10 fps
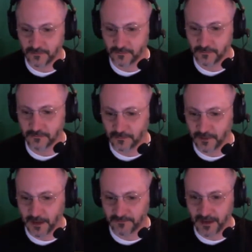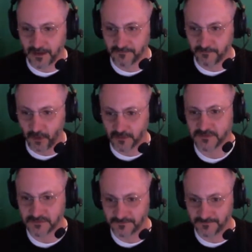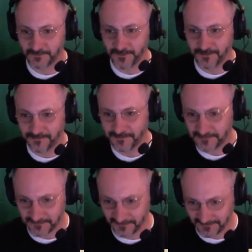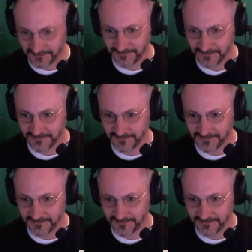You're going to have parts to fix these things.